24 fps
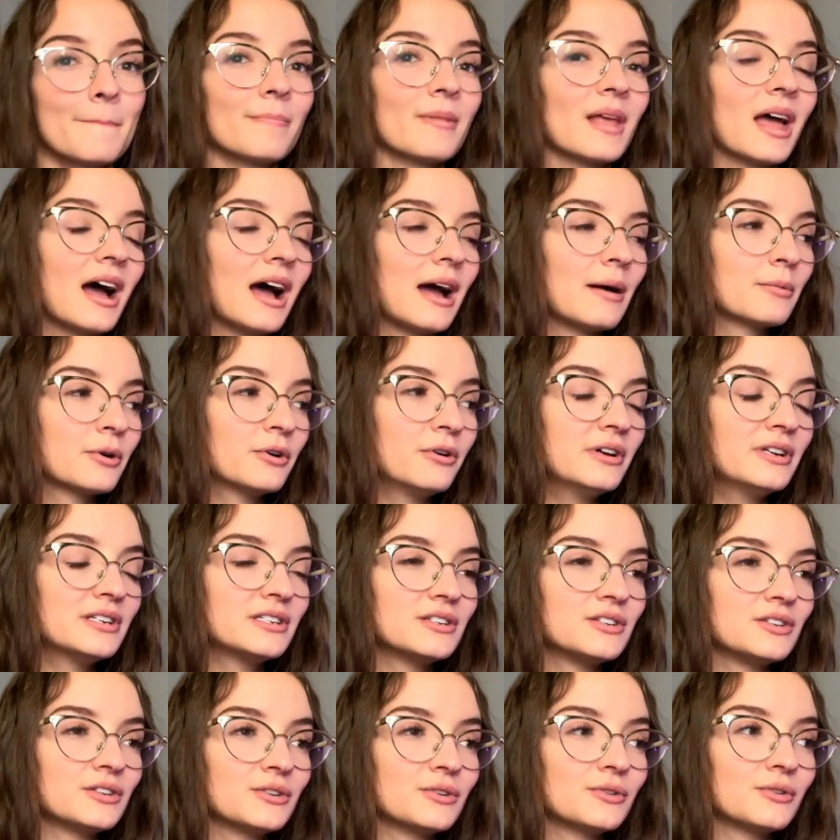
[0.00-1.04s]
I'm going to
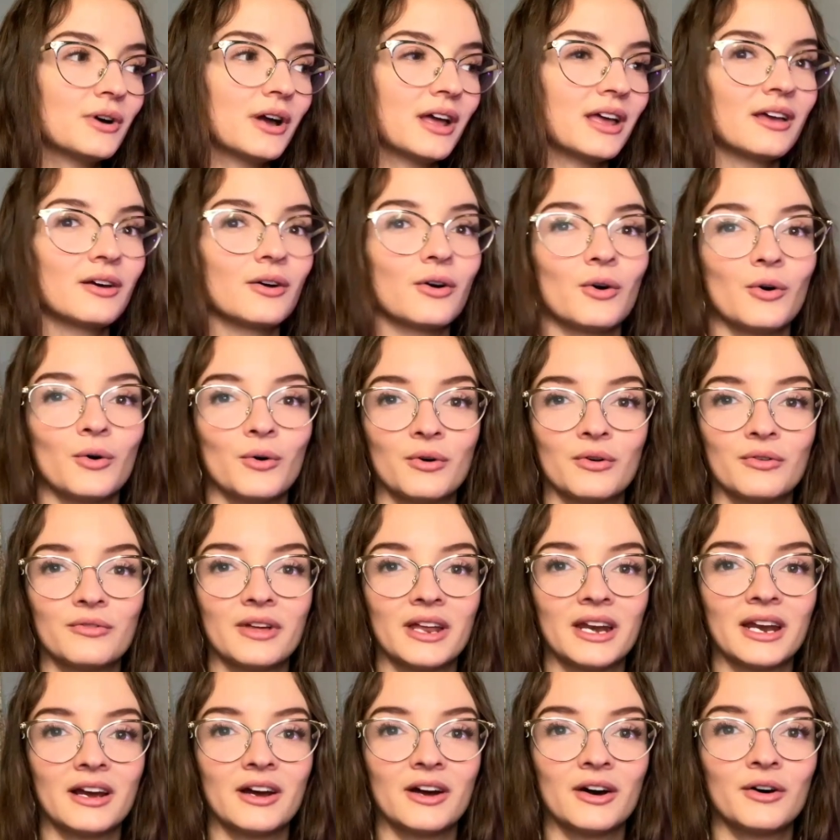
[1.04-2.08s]
do a whole
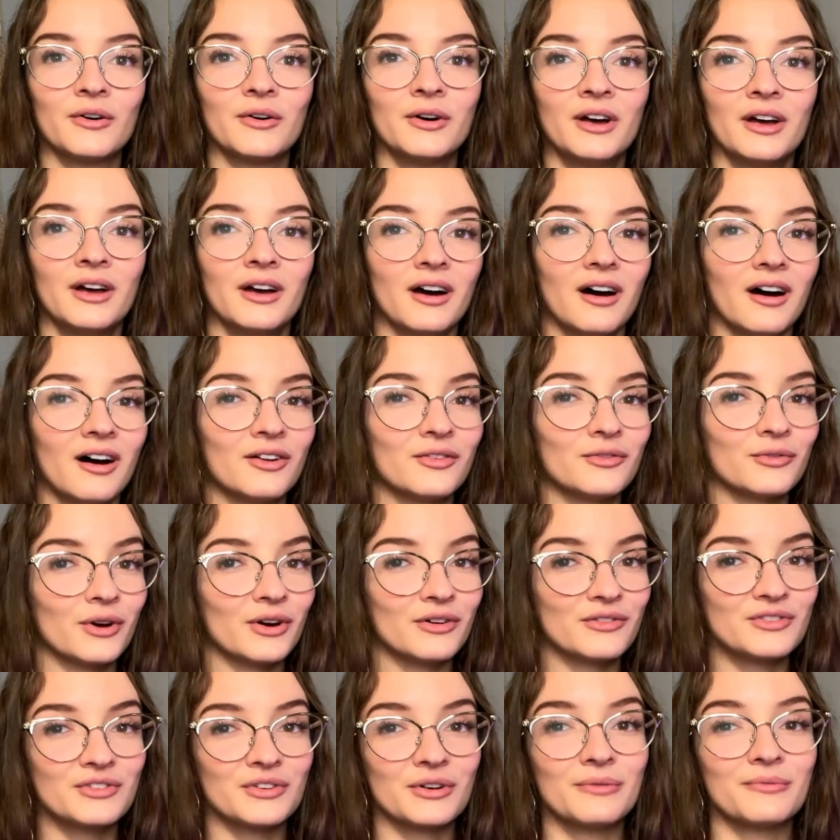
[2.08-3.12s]
video on
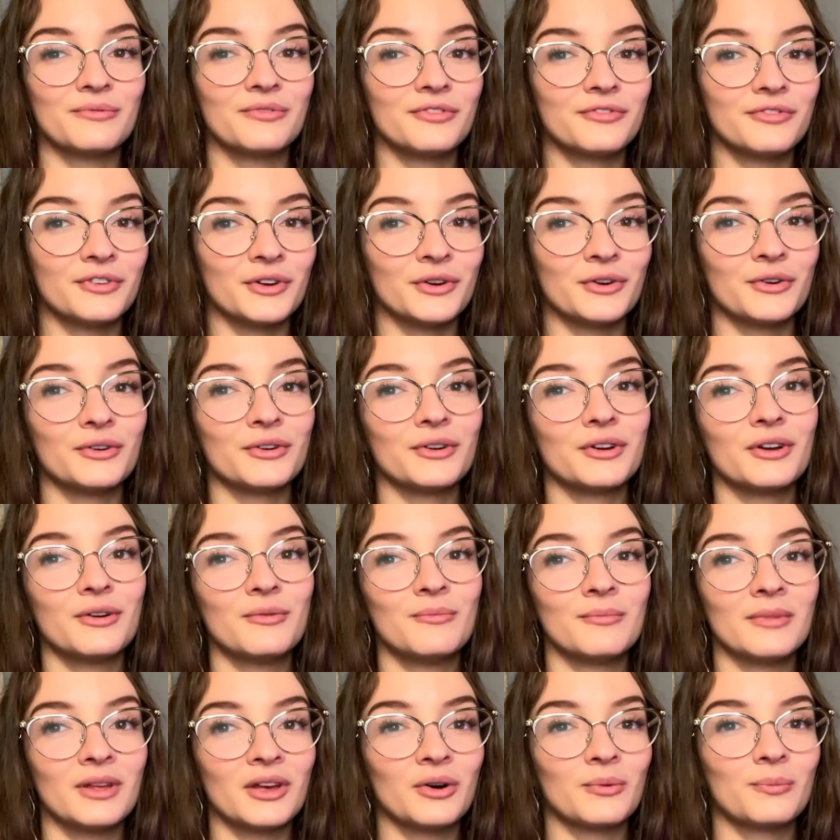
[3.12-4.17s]
road trip food,
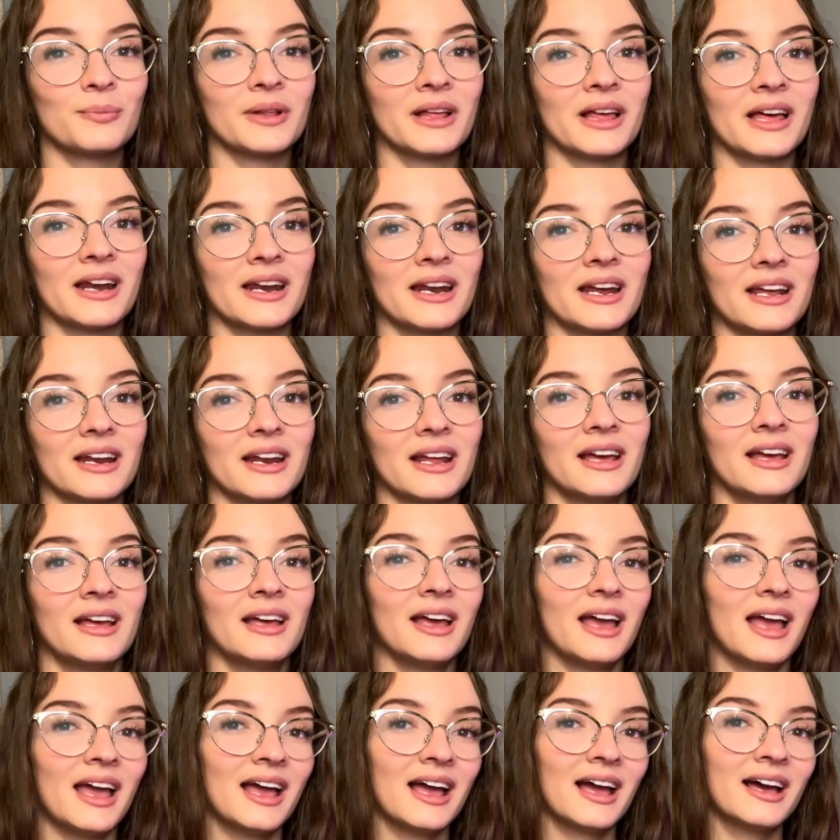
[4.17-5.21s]
meal
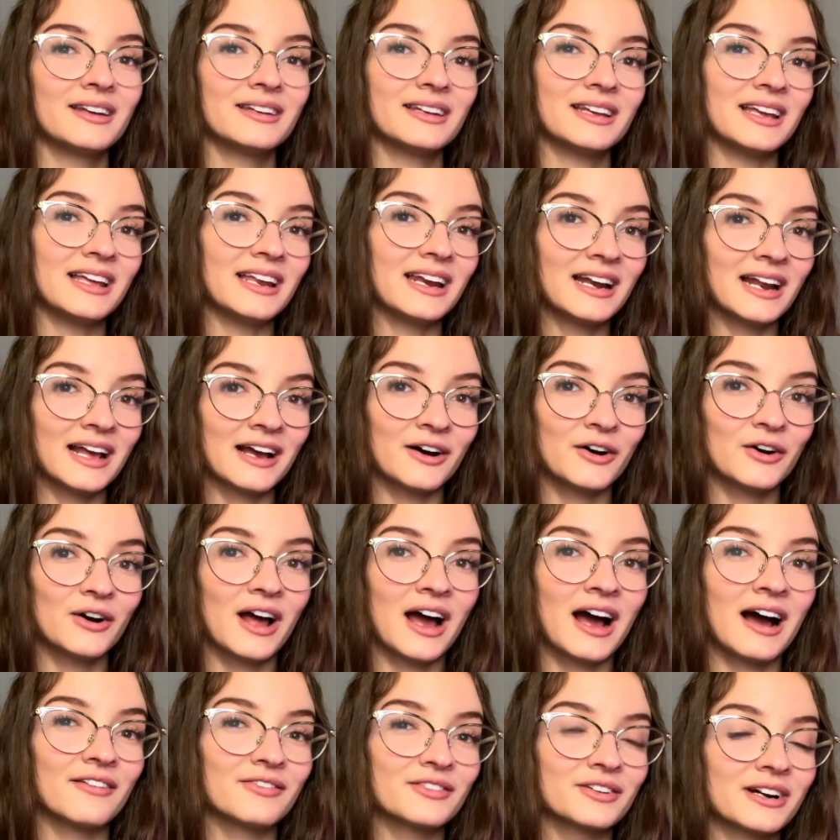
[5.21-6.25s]
planning, and eating out
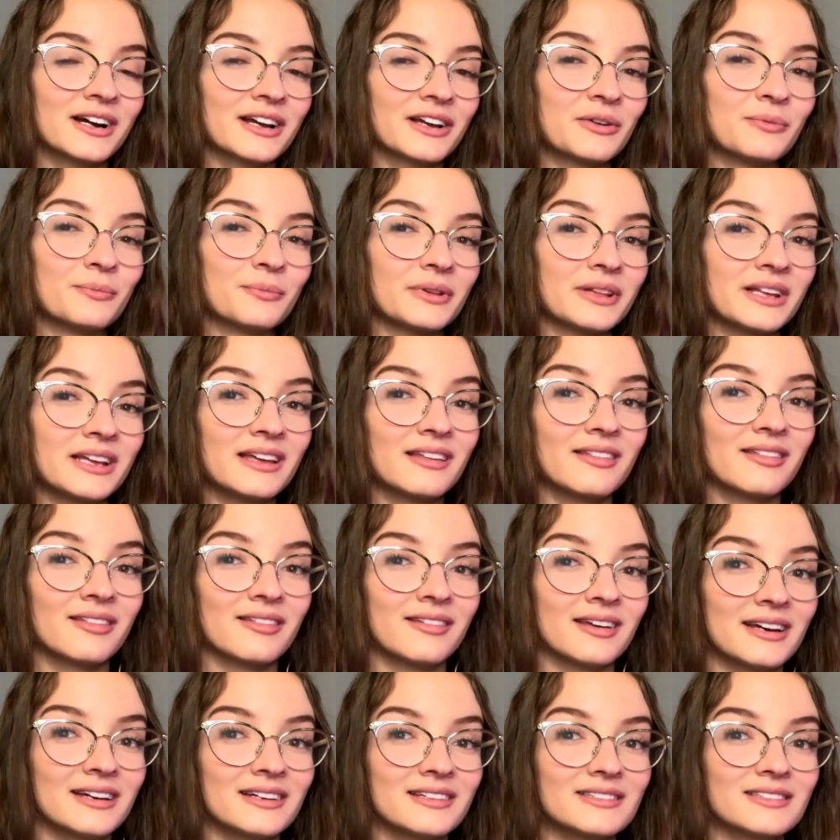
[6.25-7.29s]
after I complete
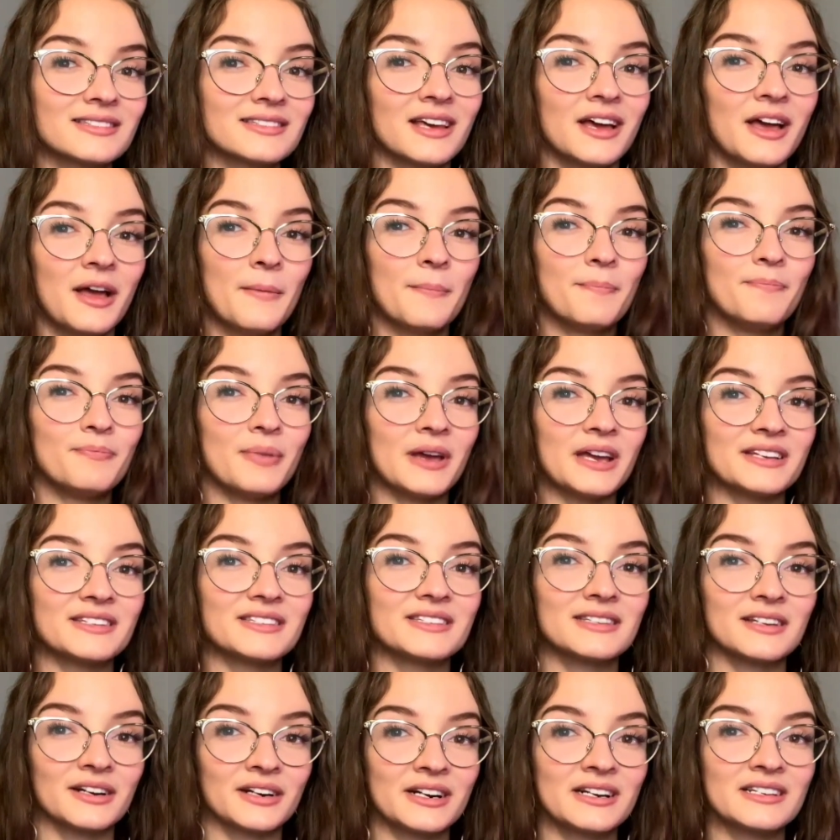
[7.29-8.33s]
this base
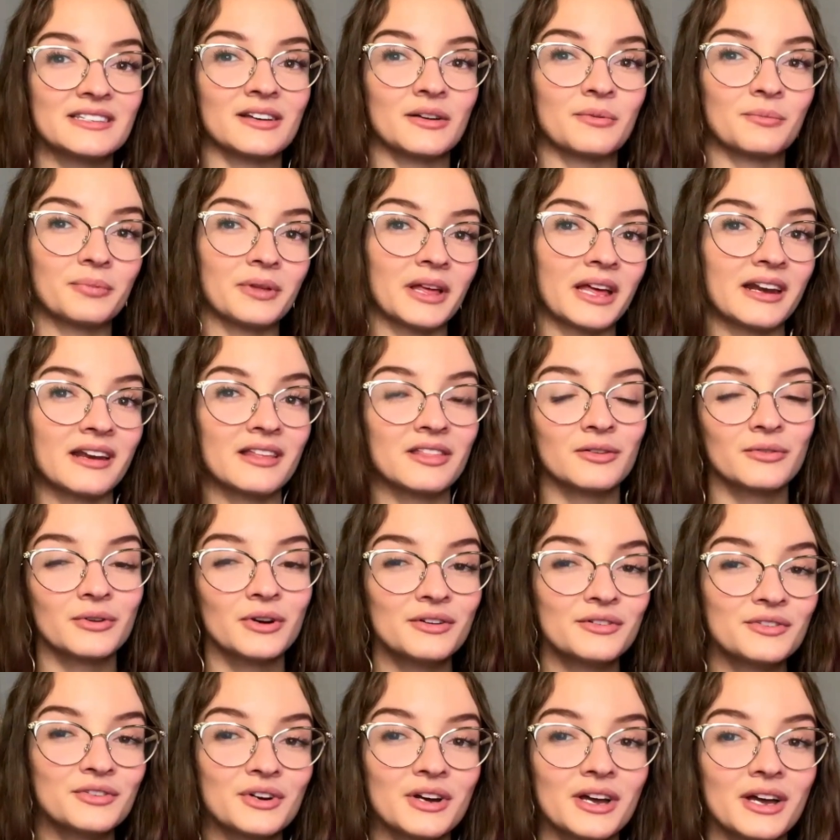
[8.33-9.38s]
series on planning the
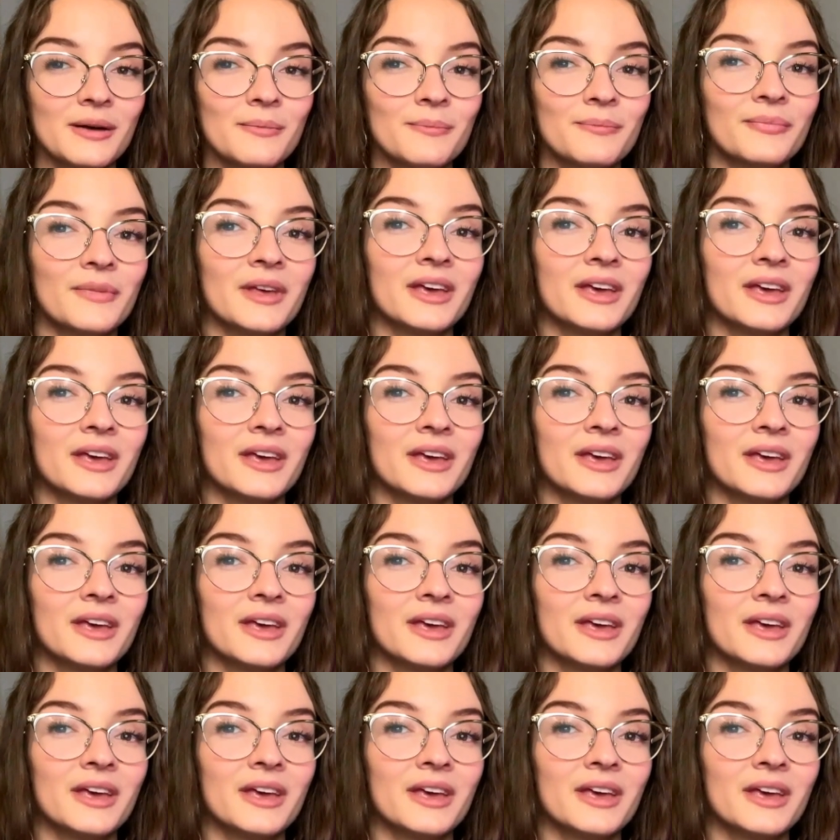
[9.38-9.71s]
road trip.